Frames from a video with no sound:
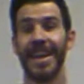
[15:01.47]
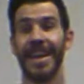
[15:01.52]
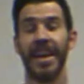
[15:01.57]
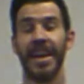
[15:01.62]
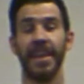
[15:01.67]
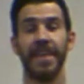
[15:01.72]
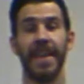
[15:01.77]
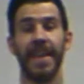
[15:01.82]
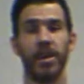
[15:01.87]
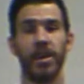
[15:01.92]

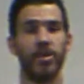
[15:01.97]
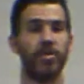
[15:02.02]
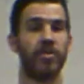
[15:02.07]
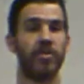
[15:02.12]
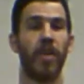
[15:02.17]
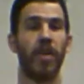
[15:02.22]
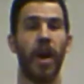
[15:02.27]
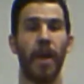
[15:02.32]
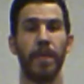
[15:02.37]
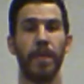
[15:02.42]
anything, you're just
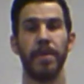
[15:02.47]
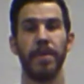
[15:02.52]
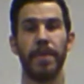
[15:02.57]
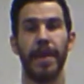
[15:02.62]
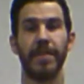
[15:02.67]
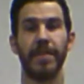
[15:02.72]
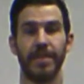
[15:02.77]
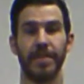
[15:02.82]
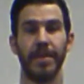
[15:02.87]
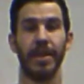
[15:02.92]
copying and
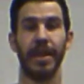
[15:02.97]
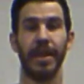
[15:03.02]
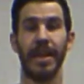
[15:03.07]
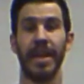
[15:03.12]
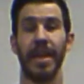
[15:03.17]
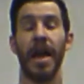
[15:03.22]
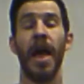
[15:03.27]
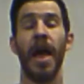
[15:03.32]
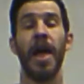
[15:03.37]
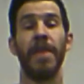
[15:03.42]
pasting the link,
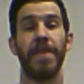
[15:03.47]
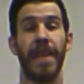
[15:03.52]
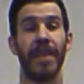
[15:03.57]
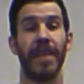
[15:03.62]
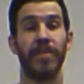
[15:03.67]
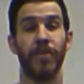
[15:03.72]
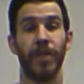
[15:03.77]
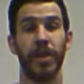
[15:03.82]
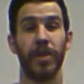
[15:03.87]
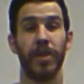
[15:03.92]

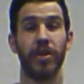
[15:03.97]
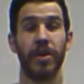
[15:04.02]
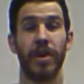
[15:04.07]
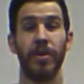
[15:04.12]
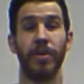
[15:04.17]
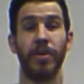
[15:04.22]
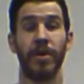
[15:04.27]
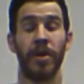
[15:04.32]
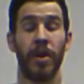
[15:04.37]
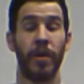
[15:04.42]
that's when you're
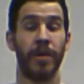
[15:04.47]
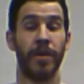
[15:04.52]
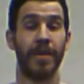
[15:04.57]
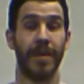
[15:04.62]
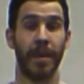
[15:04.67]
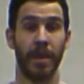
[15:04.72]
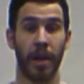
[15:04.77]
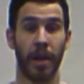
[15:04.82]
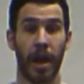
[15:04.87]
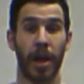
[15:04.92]
going to get
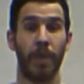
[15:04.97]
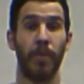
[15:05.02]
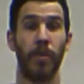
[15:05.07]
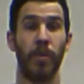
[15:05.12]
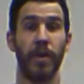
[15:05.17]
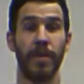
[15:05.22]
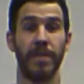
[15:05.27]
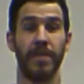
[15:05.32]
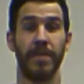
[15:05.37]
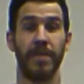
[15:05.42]
a lot of
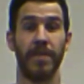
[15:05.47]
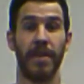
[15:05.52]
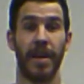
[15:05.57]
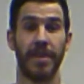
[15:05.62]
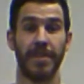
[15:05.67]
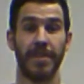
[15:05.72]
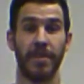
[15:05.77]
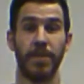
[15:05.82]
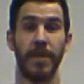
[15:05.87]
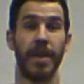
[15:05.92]
points
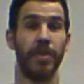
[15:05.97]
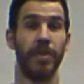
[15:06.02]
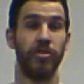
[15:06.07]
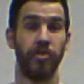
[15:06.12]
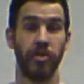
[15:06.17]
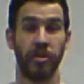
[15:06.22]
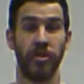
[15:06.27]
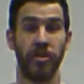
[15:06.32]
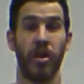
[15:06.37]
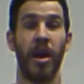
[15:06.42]
deducted because
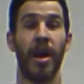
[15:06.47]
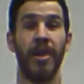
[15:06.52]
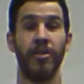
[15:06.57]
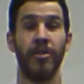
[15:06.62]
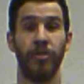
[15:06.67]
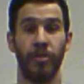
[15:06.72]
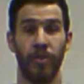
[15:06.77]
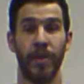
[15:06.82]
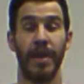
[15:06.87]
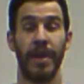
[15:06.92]
you're not
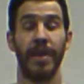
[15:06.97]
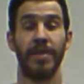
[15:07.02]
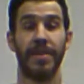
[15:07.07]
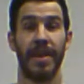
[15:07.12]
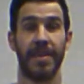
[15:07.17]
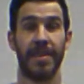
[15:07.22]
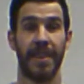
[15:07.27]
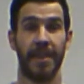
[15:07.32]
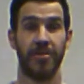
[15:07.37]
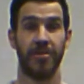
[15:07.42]
doing
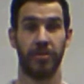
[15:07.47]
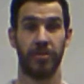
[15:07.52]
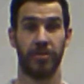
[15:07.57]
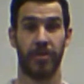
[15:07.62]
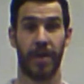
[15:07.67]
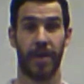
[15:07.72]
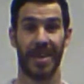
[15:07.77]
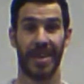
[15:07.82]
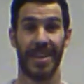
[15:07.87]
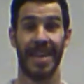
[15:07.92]
citations
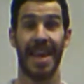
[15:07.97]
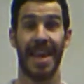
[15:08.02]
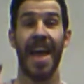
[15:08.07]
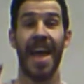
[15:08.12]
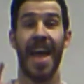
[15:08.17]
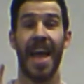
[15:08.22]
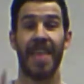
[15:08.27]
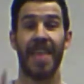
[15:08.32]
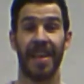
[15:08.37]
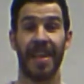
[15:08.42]
correctly,
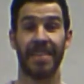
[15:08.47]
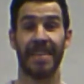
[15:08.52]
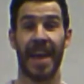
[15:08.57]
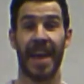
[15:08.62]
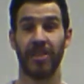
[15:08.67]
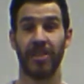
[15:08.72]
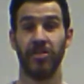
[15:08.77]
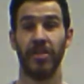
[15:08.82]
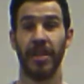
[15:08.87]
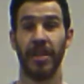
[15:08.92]
and that's
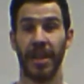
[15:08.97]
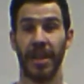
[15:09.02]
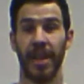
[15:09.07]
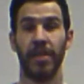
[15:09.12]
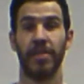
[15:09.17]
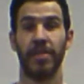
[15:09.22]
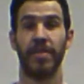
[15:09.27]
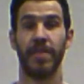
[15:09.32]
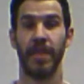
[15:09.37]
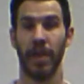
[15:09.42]
actually against
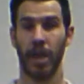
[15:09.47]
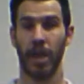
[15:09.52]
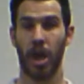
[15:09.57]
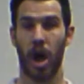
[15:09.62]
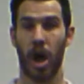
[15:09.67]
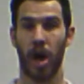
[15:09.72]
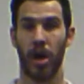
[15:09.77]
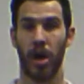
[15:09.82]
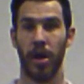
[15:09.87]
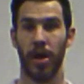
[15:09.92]
the
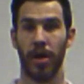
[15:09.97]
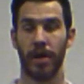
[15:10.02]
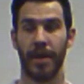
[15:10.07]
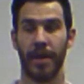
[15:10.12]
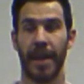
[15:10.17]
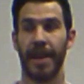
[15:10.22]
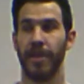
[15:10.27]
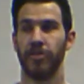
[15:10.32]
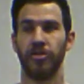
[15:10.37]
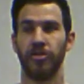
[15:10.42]
law.
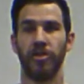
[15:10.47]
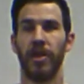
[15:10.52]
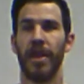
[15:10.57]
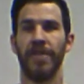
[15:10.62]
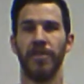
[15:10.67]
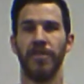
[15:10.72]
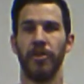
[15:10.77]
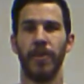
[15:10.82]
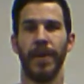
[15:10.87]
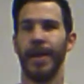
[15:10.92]
Okay, because you're not even
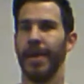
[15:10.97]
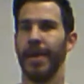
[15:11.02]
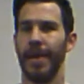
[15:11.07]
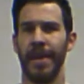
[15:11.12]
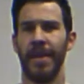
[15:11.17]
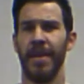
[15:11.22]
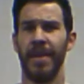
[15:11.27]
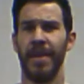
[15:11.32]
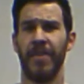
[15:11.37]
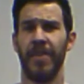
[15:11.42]
doing
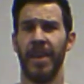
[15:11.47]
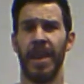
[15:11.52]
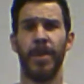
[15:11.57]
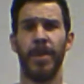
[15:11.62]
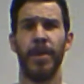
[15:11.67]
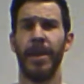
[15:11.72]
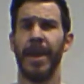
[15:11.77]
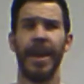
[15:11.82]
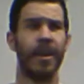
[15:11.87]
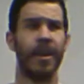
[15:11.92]
even
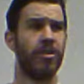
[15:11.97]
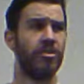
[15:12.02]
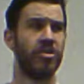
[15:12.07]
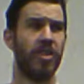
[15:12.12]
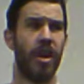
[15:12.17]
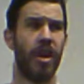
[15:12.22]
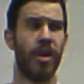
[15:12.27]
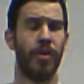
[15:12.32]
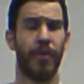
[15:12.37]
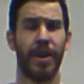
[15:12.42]
MLA or
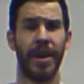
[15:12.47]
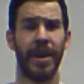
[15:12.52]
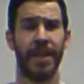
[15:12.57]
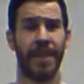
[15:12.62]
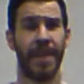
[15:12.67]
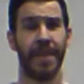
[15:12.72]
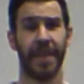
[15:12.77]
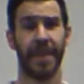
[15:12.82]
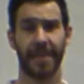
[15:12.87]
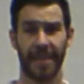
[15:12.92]
Chicago or anything,
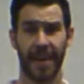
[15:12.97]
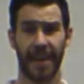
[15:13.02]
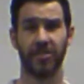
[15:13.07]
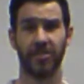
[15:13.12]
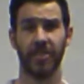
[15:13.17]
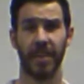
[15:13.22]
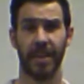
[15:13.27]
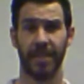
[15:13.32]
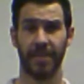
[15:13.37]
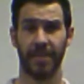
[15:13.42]
that's actually
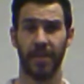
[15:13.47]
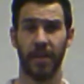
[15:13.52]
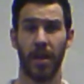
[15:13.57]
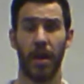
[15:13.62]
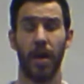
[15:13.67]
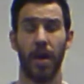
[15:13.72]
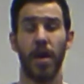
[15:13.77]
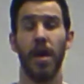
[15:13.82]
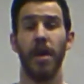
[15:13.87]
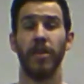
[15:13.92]
against the
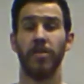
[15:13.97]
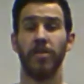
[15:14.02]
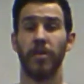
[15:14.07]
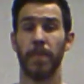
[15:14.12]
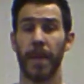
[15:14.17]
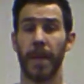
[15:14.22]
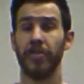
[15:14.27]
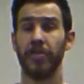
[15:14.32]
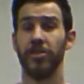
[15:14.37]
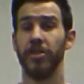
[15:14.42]
law. So
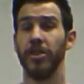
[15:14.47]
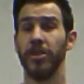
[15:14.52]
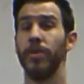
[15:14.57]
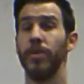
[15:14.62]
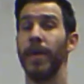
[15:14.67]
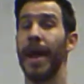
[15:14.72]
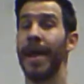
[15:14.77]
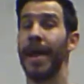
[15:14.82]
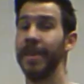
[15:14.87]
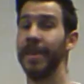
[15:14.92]
make sure you
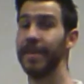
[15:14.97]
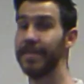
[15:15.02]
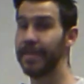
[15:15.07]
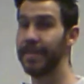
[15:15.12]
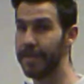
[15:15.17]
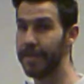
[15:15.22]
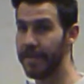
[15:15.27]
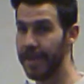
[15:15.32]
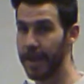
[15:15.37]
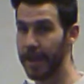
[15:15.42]
at least
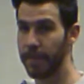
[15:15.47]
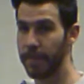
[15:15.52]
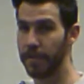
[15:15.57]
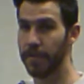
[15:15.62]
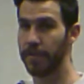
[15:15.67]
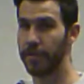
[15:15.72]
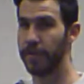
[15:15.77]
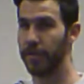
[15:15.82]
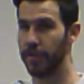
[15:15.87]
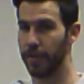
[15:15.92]
attempt
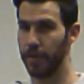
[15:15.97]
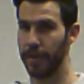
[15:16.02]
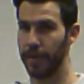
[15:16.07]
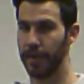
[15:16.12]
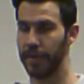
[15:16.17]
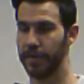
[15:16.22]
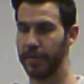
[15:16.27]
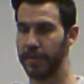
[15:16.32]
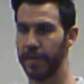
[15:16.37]
to do this.